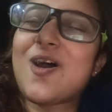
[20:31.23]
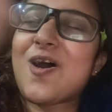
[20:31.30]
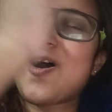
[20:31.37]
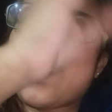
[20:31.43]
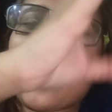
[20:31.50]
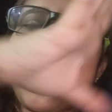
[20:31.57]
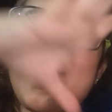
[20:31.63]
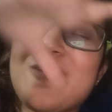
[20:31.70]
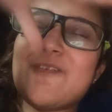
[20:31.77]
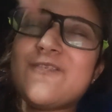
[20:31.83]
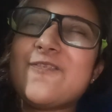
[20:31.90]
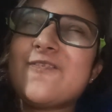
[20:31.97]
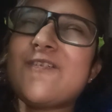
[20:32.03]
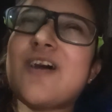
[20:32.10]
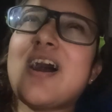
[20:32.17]
of
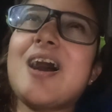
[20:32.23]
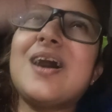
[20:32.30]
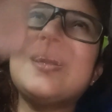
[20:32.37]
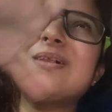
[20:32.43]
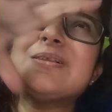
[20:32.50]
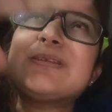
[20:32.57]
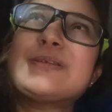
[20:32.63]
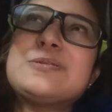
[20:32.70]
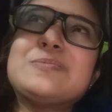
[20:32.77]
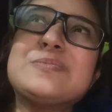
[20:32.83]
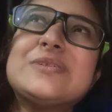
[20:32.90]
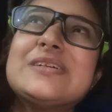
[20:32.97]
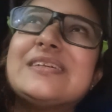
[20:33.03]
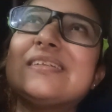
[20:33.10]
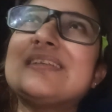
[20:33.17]

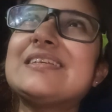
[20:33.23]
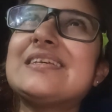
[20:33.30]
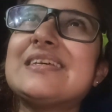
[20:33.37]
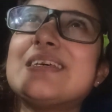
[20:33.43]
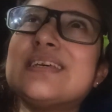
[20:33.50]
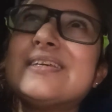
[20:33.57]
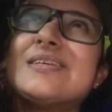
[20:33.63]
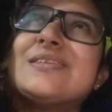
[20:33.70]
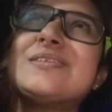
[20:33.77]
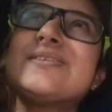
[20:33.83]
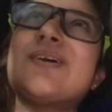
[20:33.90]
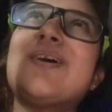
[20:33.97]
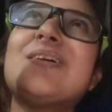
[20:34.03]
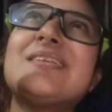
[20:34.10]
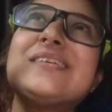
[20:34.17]
ultimate
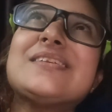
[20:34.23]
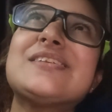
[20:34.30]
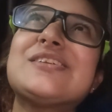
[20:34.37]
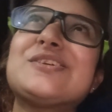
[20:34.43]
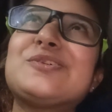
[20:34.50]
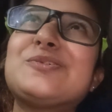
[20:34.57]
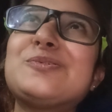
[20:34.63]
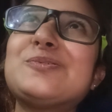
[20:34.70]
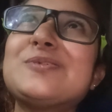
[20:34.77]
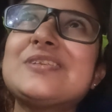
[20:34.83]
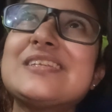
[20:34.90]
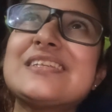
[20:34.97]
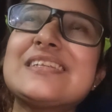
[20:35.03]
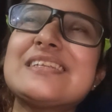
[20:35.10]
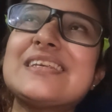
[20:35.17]
solitude.
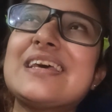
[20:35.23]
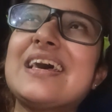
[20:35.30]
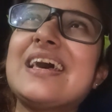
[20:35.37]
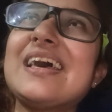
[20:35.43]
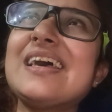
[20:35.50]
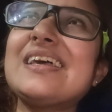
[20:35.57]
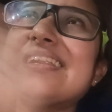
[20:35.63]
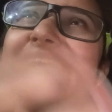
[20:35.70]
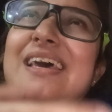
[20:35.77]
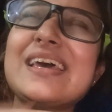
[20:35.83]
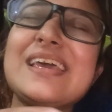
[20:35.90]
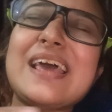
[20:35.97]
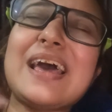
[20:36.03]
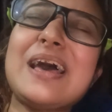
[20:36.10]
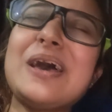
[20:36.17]
And I
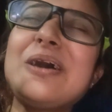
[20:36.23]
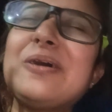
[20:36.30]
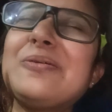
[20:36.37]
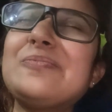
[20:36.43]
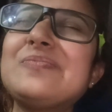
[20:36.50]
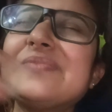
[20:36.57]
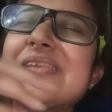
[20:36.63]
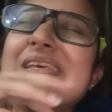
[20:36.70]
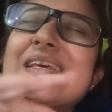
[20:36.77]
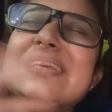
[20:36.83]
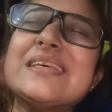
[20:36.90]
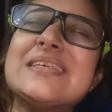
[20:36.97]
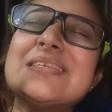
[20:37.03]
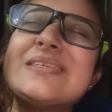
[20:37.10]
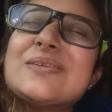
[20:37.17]
am
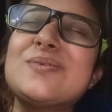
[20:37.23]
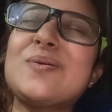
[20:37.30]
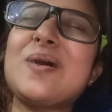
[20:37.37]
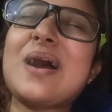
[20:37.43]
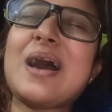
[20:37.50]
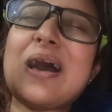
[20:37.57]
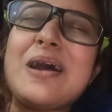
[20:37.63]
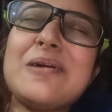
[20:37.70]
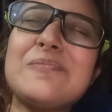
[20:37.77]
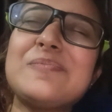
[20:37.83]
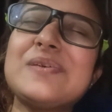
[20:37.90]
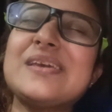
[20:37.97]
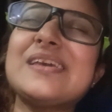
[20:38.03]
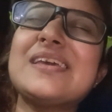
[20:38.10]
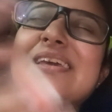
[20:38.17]
so
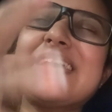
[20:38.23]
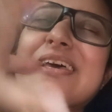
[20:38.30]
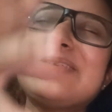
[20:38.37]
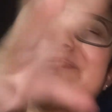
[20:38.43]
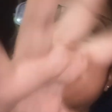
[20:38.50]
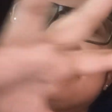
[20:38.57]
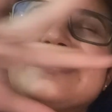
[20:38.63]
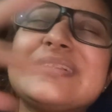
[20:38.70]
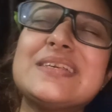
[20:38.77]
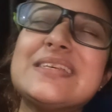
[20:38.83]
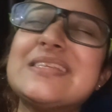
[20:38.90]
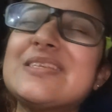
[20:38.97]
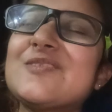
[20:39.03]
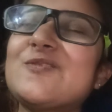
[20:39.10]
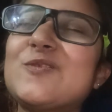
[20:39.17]
happy and
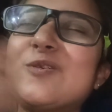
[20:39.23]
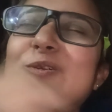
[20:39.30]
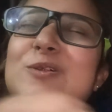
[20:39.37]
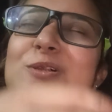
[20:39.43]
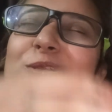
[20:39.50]
blissful